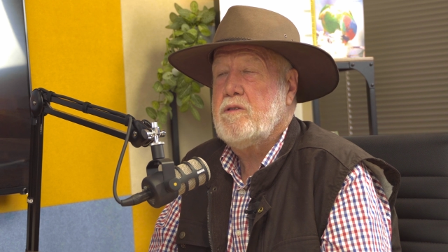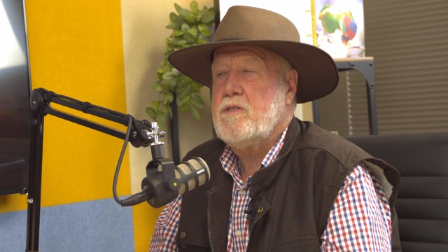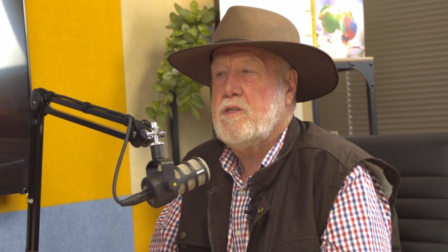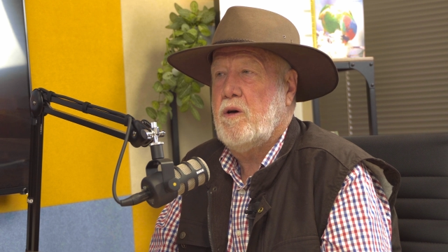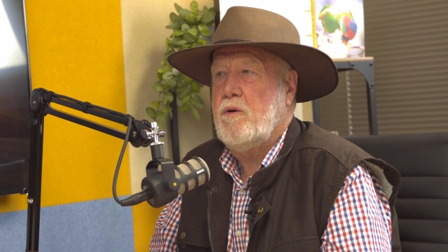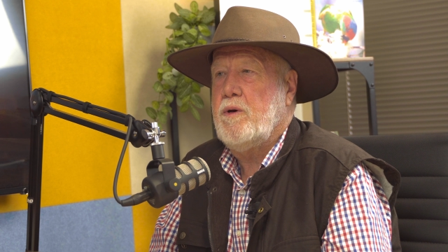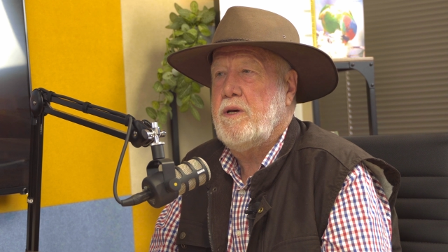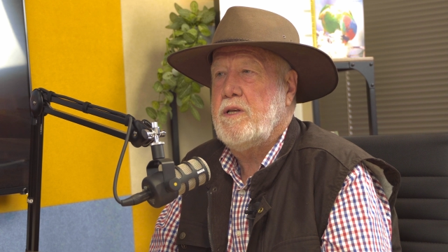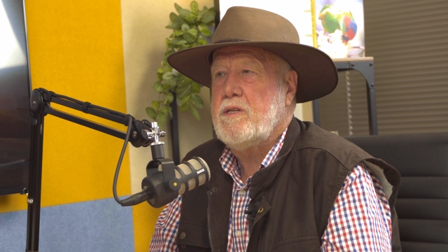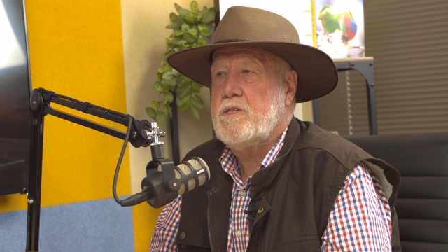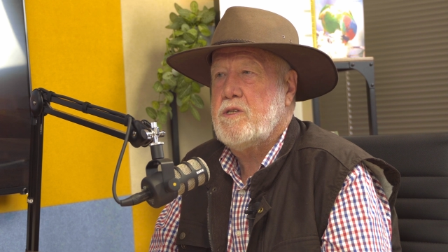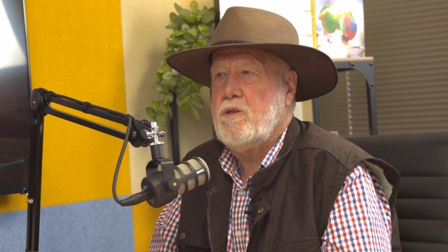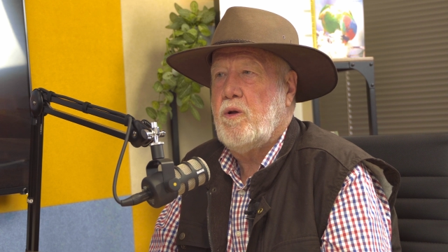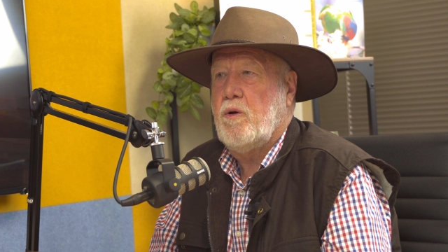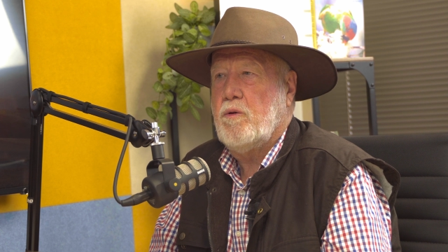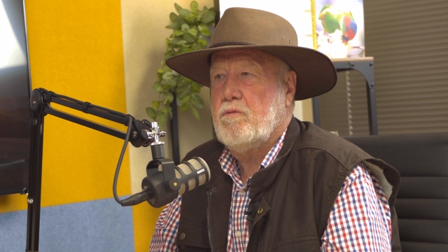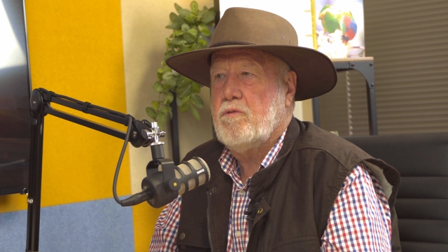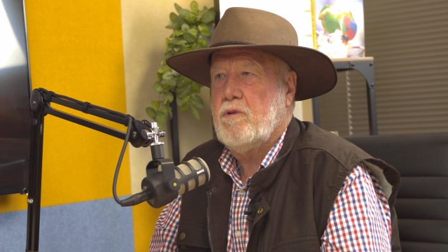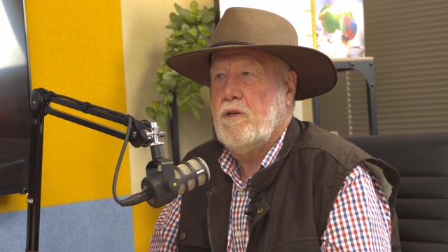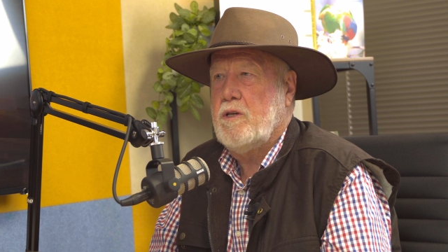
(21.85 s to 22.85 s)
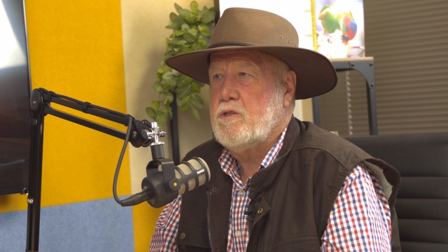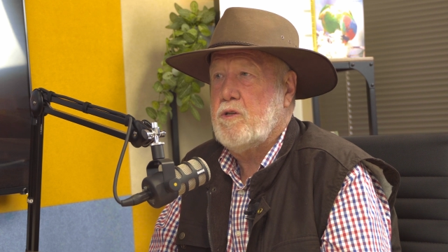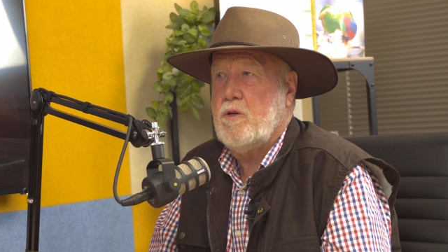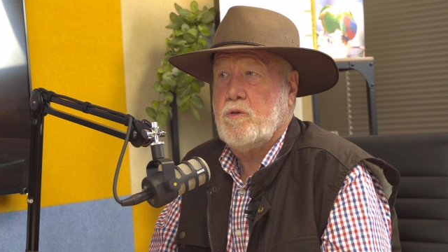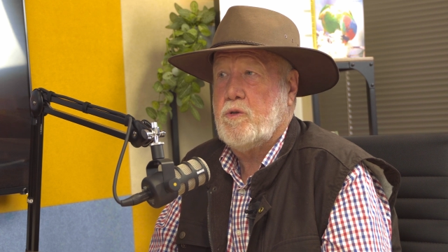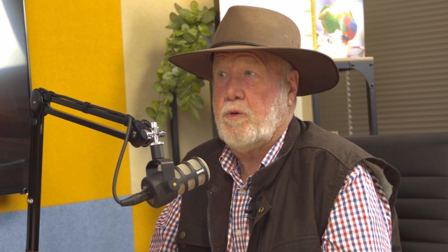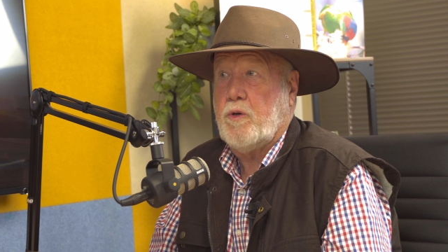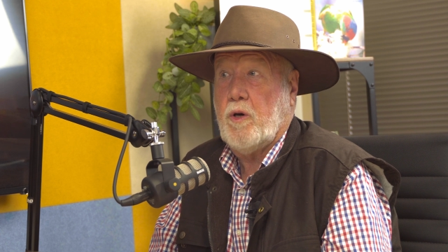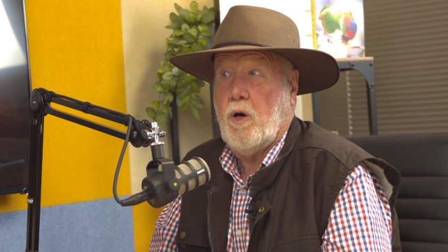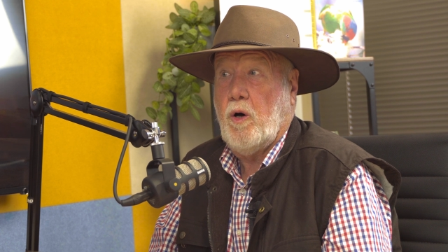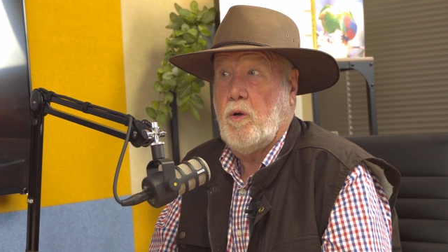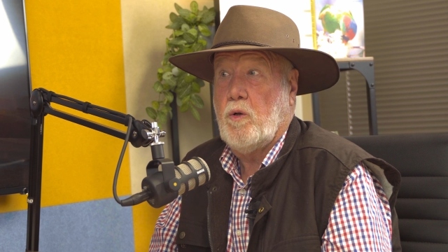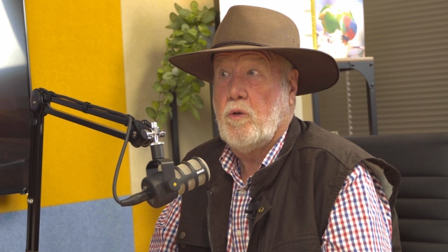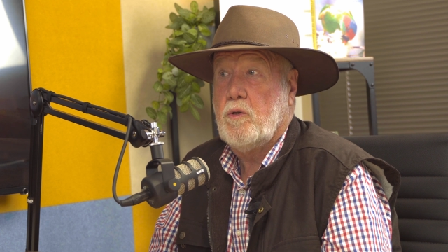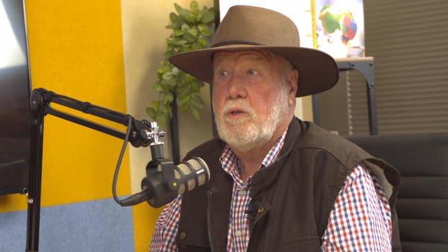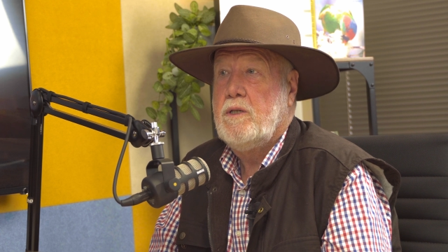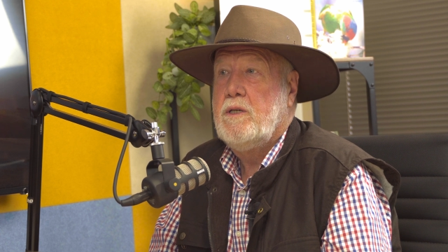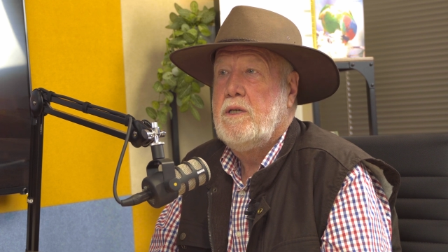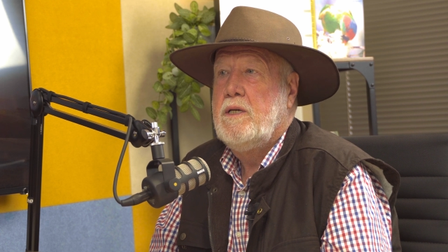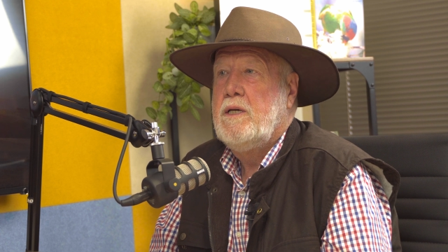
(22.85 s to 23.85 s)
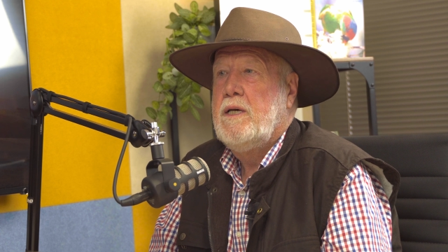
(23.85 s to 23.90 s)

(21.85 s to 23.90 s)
So it's not too cold,